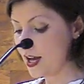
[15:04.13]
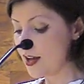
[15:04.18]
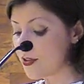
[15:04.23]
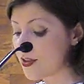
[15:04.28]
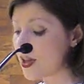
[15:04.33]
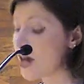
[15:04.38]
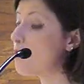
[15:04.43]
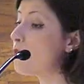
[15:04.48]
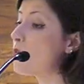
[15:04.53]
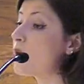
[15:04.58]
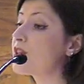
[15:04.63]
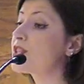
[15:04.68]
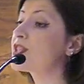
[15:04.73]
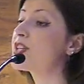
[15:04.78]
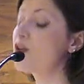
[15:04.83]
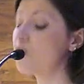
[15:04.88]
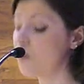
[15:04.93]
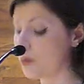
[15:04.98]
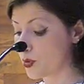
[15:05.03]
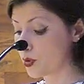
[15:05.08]
Their
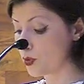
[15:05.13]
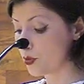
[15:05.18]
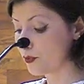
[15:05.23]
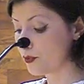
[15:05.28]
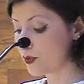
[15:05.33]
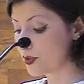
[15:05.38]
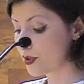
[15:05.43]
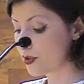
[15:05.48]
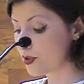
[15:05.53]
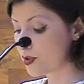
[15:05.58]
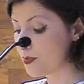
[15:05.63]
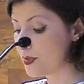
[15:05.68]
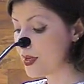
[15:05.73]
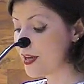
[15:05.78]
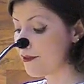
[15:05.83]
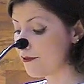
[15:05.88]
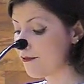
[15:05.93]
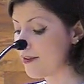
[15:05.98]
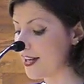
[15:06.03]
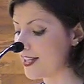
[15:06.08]
words have proved to
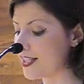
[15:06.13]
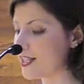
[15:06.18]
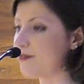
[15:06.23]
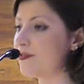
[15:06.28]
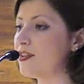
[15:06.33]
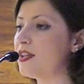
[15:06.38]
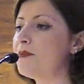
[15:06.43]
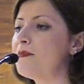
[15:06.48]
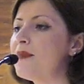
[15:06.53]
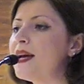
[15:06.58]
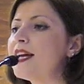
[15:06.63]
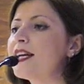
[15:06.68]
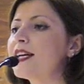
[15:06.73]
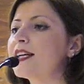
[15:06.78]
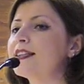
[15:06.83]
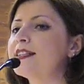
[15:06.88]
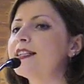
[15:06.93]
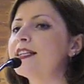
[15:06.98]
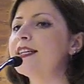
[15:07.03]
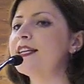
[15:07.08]
be effective in
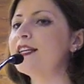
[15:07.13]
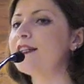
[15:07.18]
making the